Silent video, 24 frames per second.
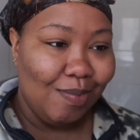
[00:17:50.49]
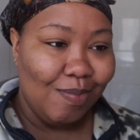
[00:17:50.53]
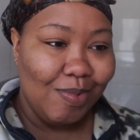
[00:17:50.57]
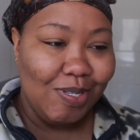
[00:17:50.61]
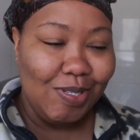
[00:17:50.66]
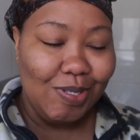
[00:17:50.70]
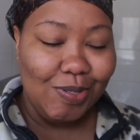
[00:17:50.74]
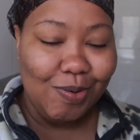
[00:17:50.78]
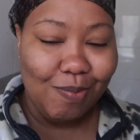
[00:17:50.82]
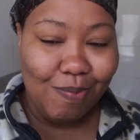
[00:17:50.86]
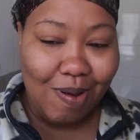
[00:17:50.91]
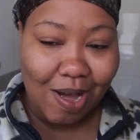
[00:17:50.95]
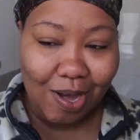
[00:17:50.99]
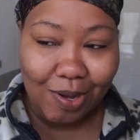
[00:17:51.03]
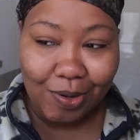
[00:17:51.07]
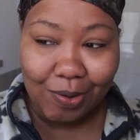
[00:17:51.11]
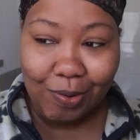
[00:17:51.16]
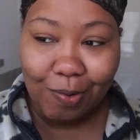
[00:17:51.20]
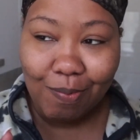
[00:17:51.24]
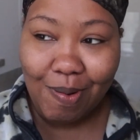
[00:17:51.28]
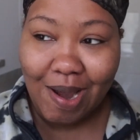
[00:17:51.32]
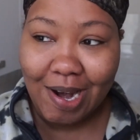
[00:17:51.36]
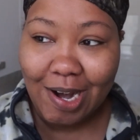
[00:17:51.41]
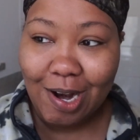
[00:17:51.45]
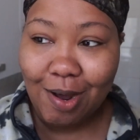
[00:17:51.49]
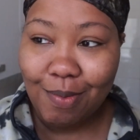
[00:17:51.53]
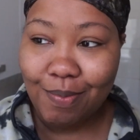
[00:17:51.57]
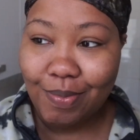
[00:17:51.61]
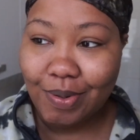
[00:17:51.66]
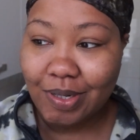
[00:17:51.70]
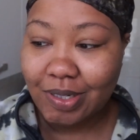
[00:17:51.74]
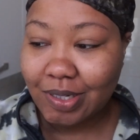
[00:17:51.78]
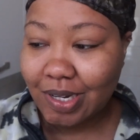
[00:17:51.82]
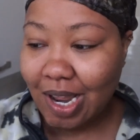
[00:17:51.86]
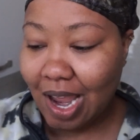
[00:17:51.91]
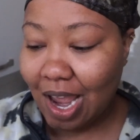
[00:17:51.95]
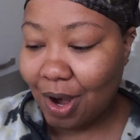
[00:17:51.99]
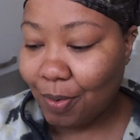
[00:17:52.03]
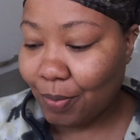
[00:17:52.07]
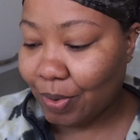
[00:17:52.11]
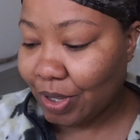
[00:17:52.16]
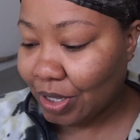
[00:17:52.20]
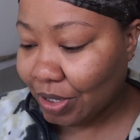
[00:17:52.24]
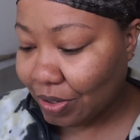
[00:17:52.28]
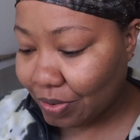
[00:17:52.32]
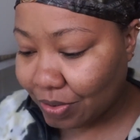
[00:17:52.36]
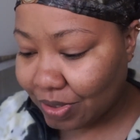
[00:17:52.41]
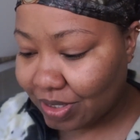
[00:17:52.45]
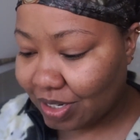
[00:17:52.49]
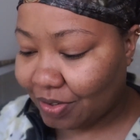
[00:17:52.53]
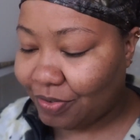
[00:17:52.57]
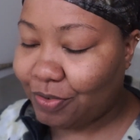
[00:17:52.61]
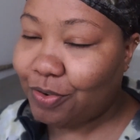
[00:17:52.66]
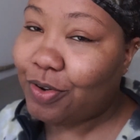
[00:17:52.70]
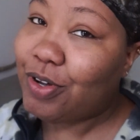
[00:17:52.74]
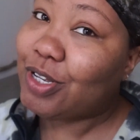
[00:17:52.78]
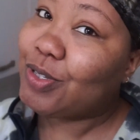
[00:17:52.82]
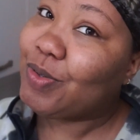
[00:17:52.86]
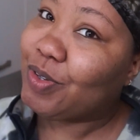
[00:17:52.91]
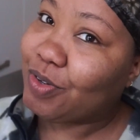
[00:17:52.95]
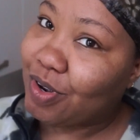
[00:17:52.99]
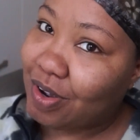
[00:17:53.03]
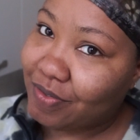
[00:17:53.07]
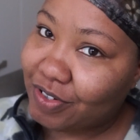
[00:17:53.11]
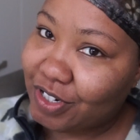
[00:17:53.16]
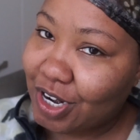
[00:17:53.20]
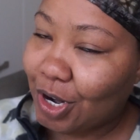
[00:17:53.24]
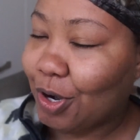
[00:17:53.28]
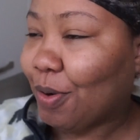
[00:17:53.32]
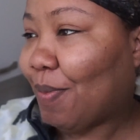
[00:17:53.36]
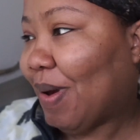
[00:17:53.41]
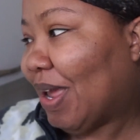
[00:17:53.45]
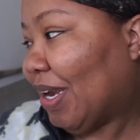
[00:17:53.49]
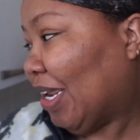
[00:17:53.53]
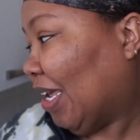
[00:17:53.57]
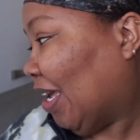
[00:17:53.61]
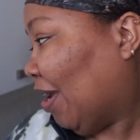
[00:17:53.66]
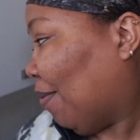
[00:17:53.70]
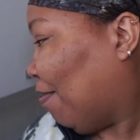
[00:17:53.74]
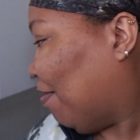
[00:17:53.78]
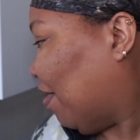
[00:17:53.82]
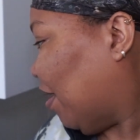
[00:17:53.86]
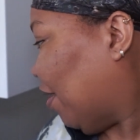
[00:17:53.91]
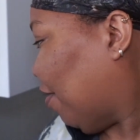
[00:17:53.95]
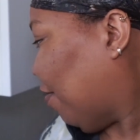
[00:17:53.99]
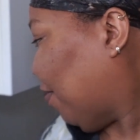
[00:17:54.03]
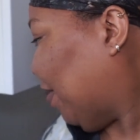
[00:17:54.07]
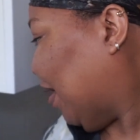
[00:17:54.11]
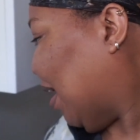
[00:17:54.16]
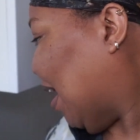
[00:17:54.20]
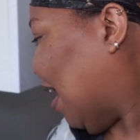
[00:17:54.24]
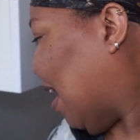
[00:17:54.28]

So mango, pineapple, and we use, of course we don't have chardonnay, but we